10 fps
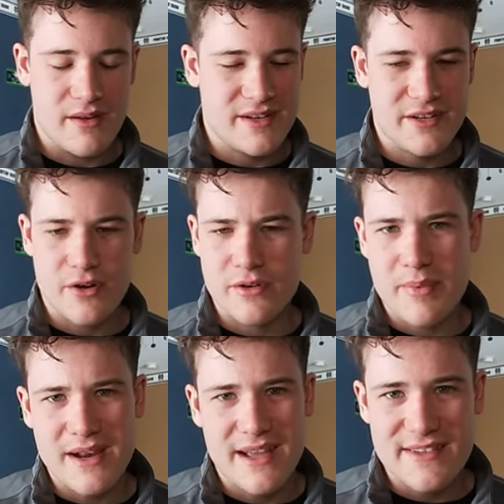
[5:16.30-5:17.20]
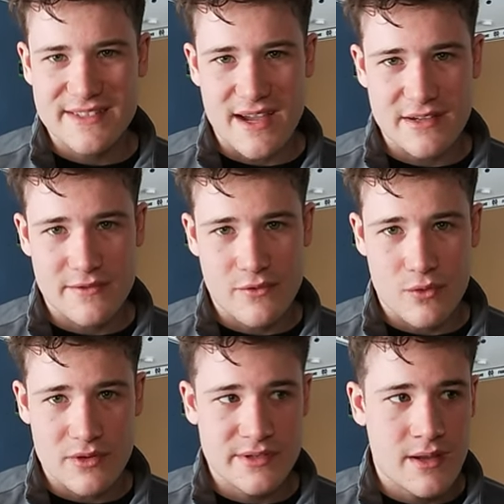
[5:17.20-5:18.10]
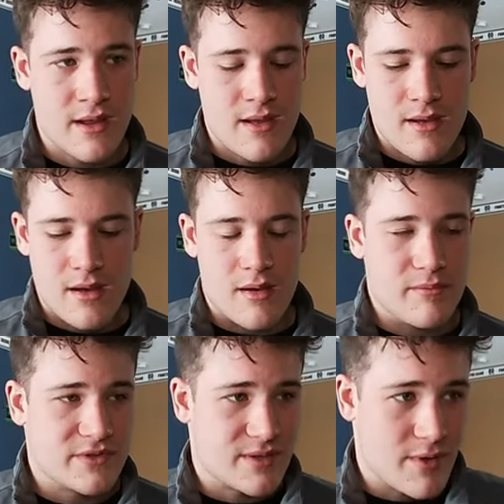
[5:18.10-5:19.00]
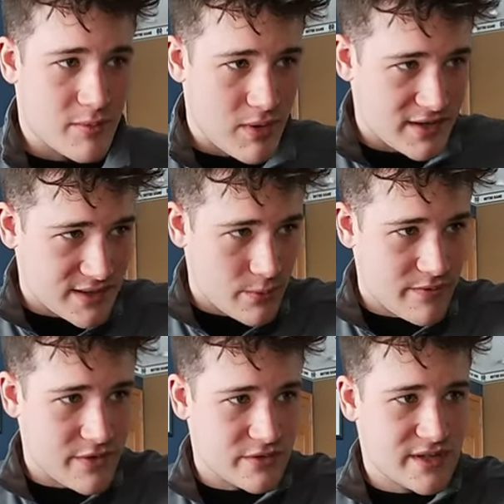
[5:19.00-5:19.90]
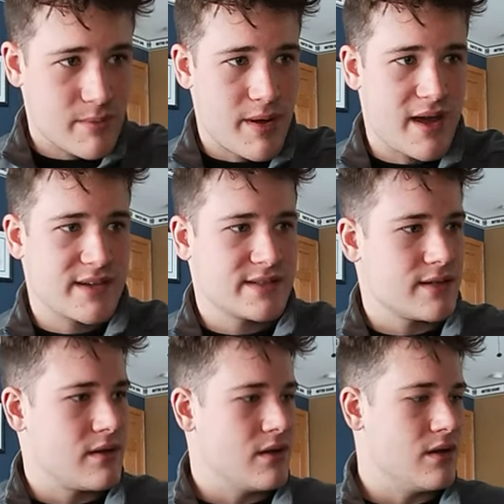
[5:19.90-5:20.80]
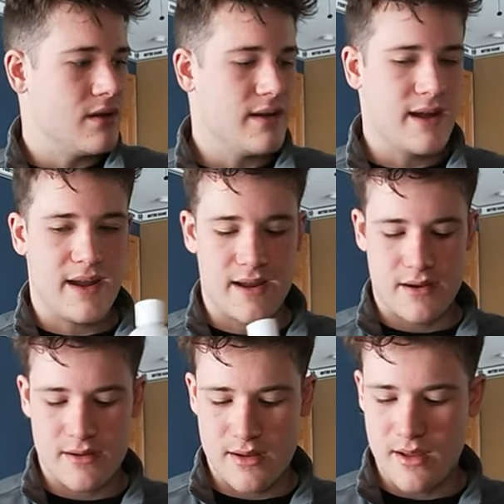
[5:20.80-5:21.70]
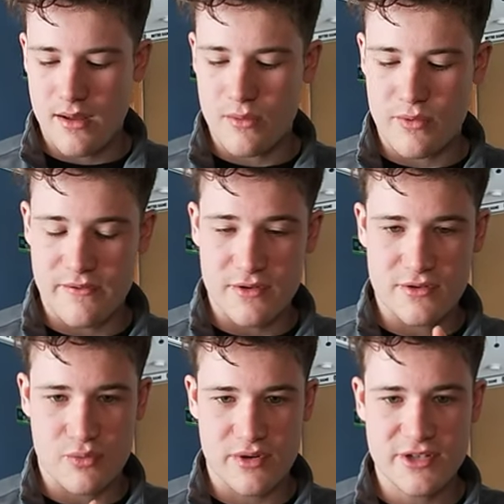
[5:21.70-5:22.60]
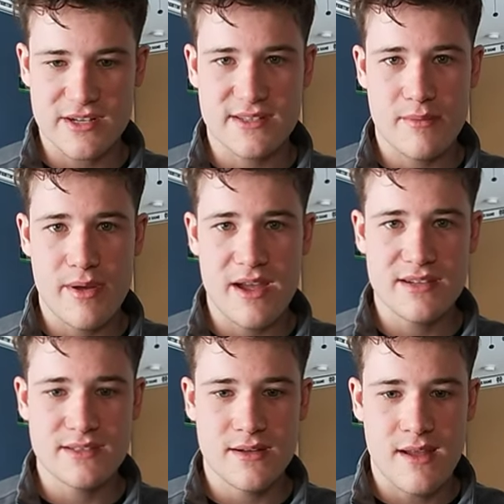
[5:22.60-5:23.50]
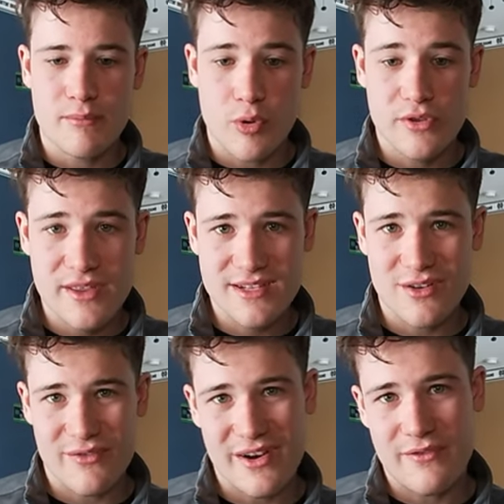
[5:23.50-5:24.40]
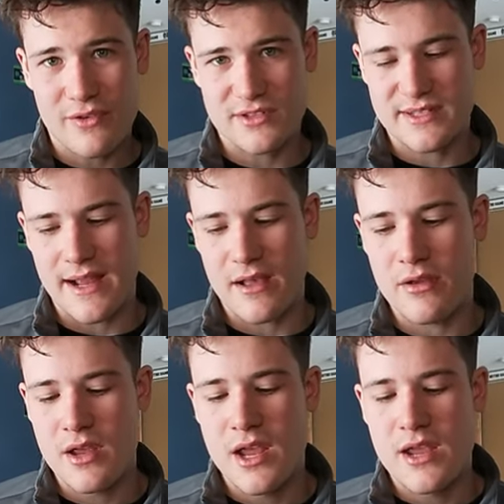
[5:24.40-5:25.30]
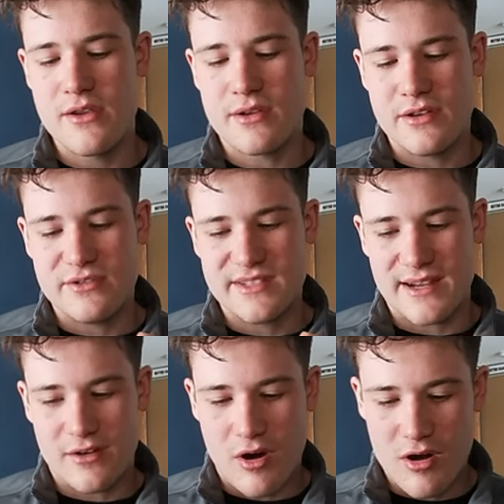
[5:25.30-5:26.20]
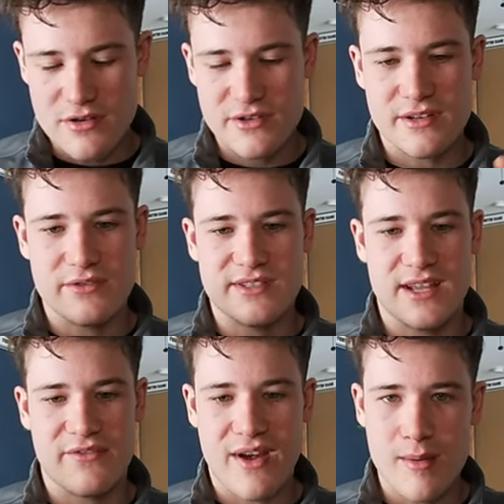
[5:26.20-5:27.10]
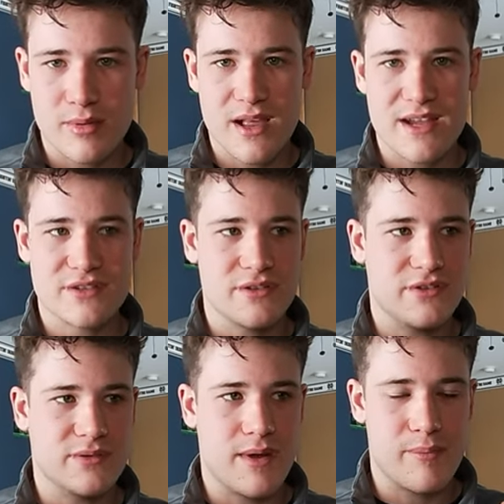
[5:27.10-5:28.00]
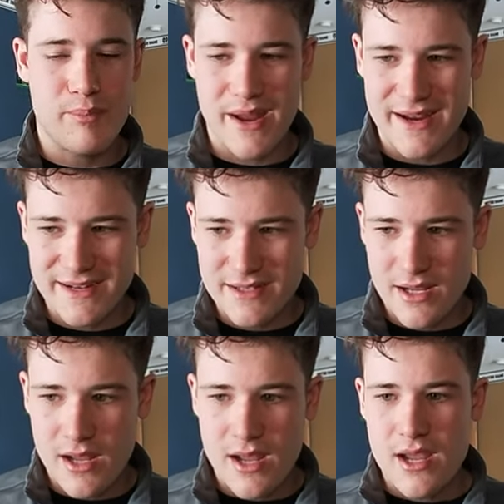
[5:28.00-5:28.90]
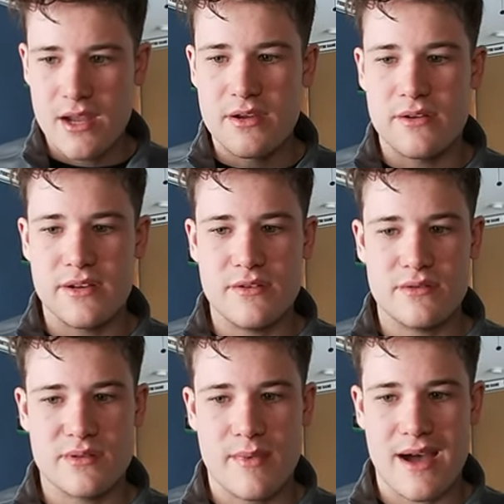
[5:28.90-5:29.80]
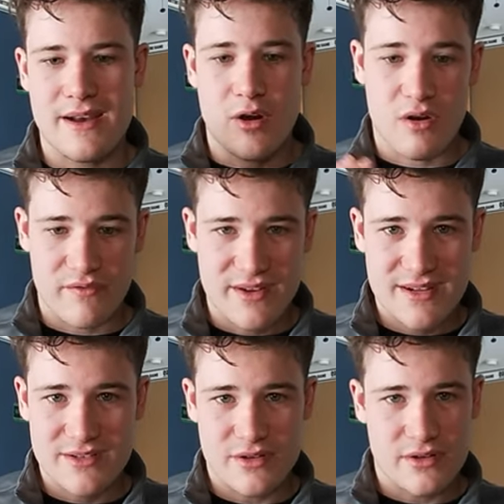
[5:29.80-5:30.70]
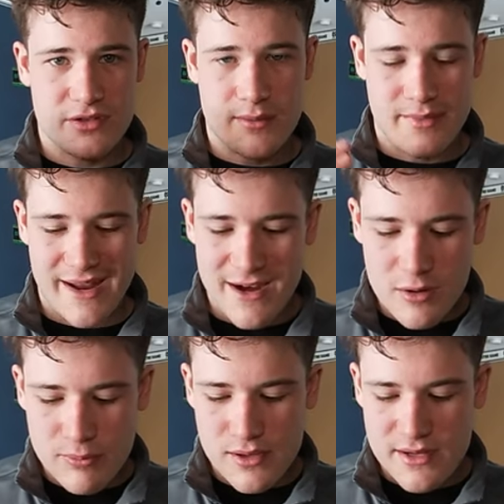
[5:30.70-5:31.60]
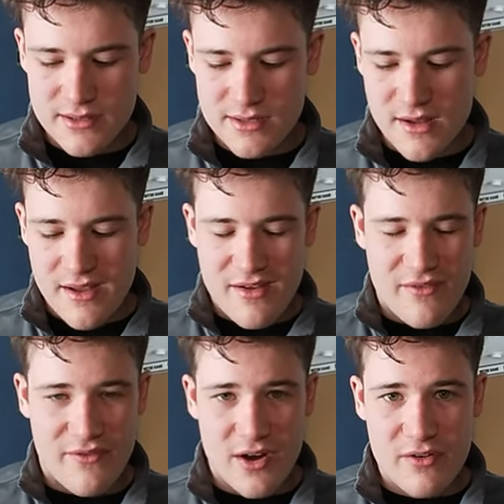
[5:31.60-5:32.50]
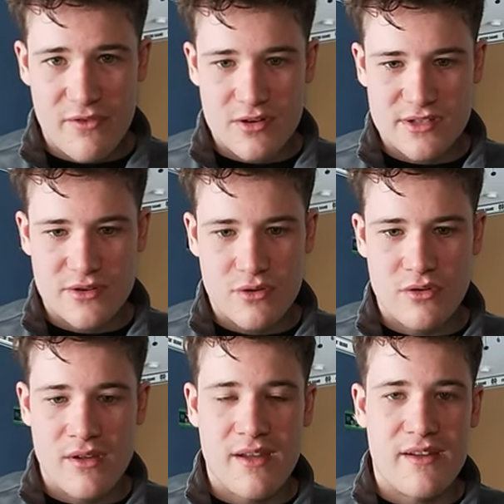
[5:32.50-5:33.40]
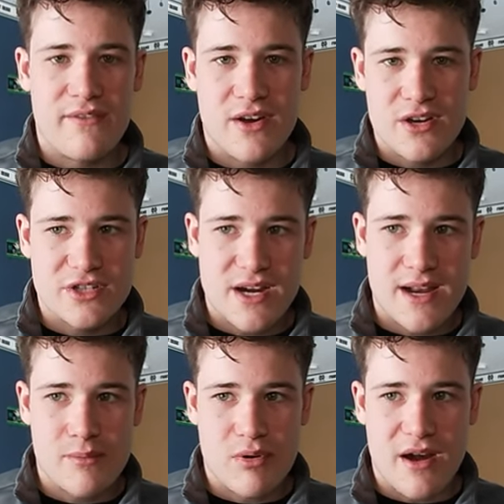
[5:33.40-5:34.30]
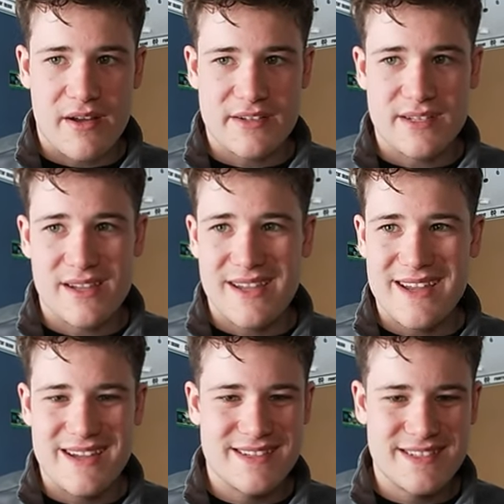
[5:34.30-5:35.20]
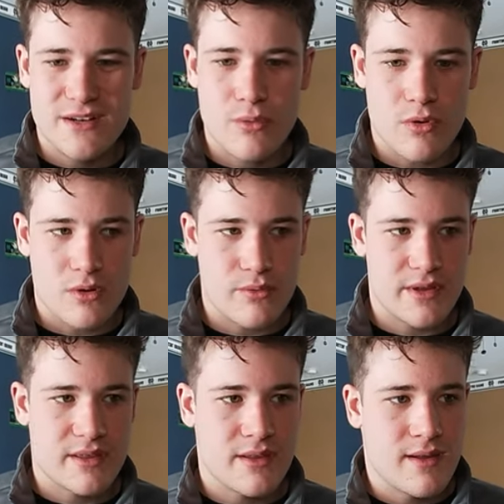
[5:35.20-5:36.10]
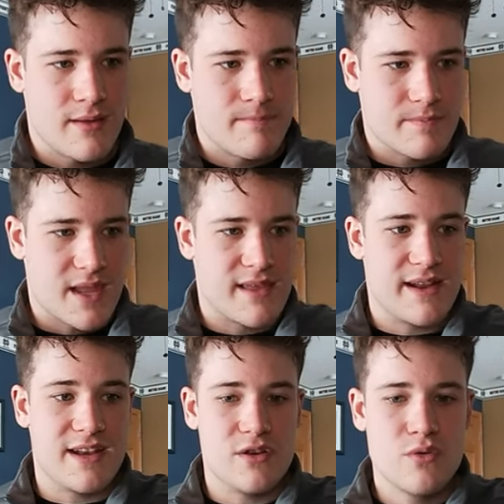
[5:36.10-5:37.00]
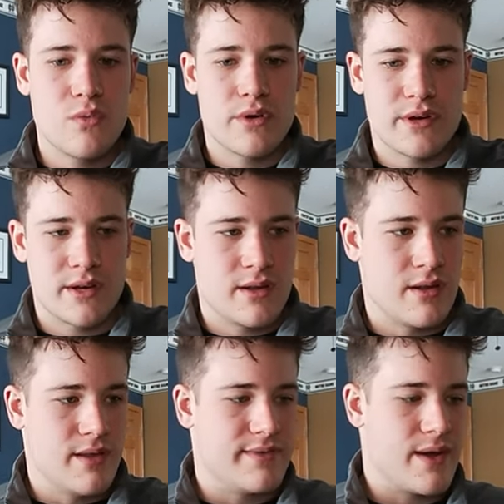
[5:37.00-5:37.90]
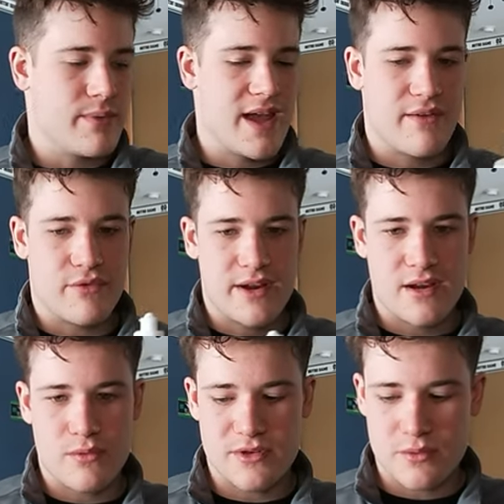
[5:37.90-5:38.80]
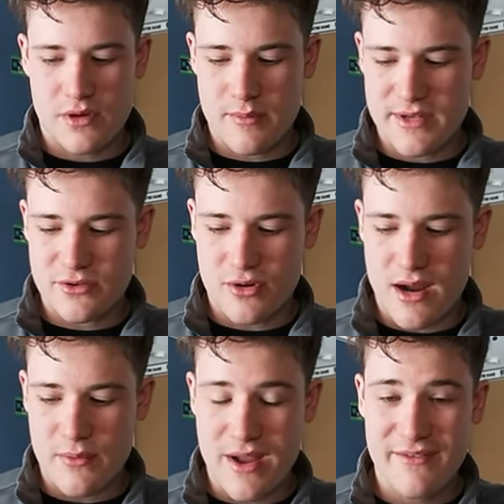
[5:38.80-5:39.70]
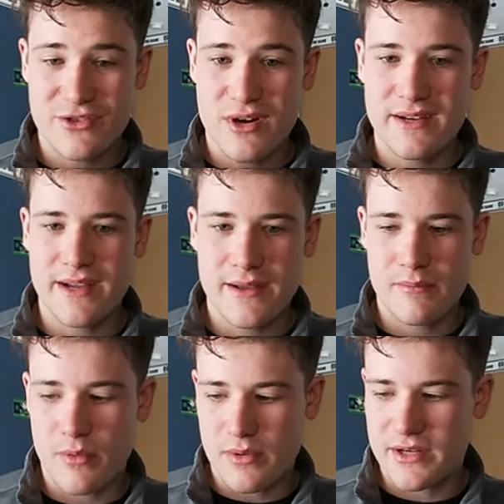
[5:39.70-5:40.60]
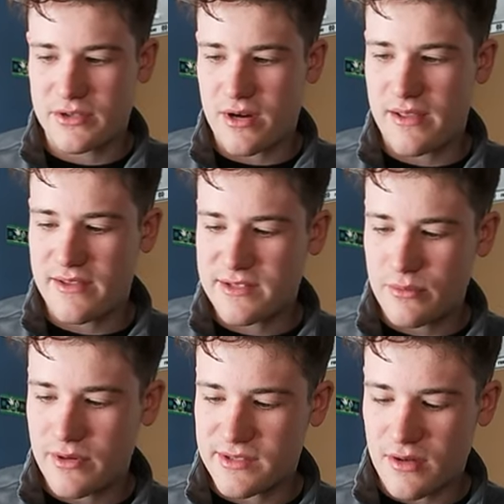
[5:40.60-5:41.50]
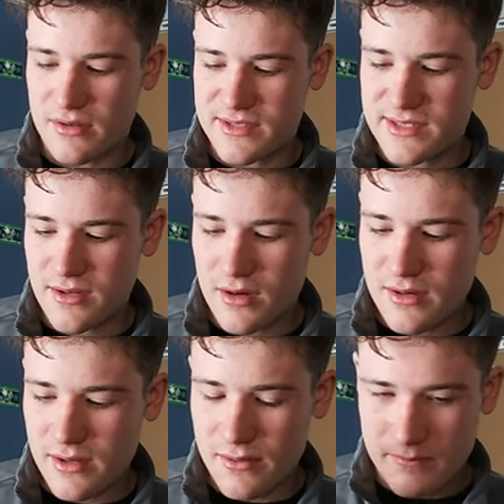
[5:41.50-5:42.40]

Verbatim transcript: You know, depending on the size, of course. Some other products that we've used in the past, and we've used Rejex in the past. Both of these are very versatile. You can use these on cars, you can use these on fiberglass, you can use them on paint, you can use them on RVs, you can use them on airplanes. Very versatile, very shiny products, easy to work with. And then a new one that we have right here, which we're going to be trying. We haven't tried yet, but we're going to try this one. It's called Stark.